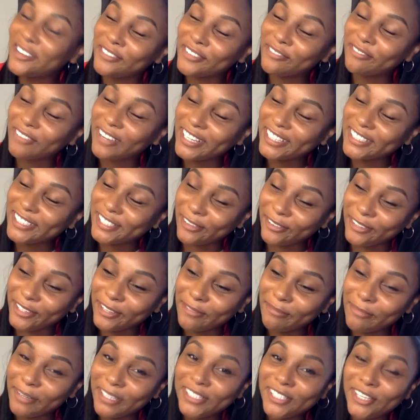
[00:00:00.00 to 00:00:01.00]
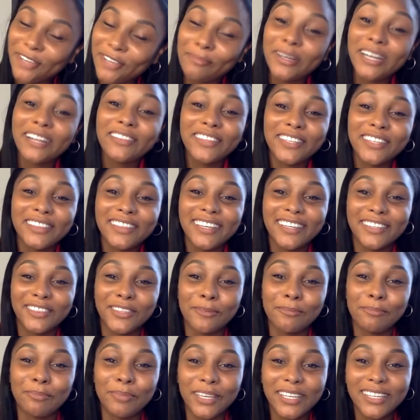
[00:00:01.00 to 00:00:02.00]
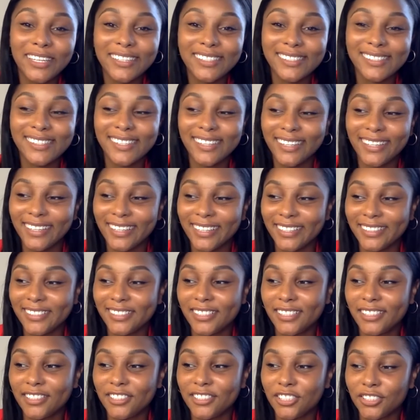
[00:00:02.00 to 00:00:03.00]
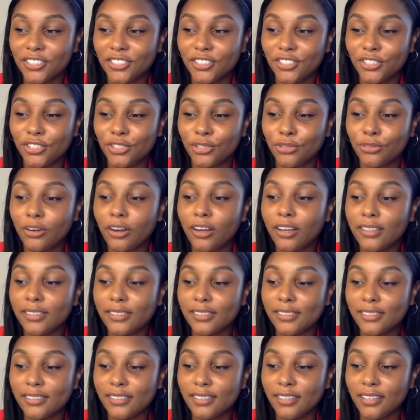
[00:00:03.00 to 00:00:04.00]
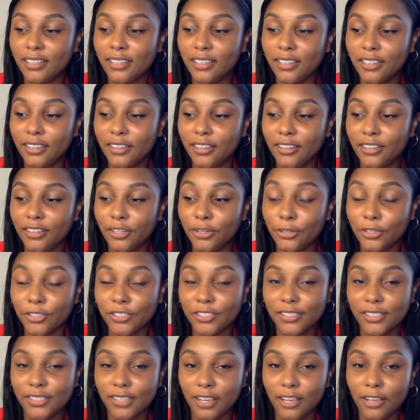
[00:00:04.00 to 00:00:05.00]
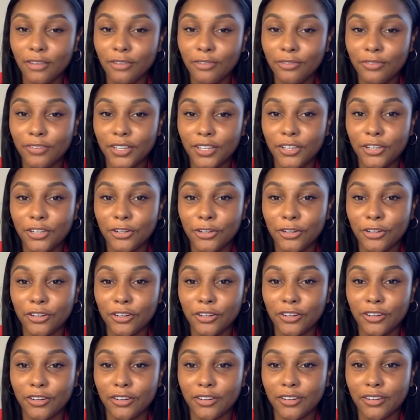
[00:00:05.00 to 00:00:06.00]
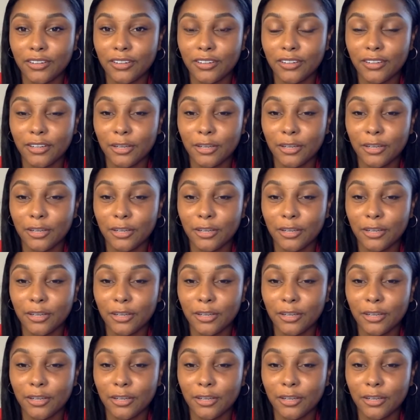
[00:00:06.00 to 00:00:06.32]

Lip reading: advice I would give myself, but I think like the biggest thing is to just trust in yourself and your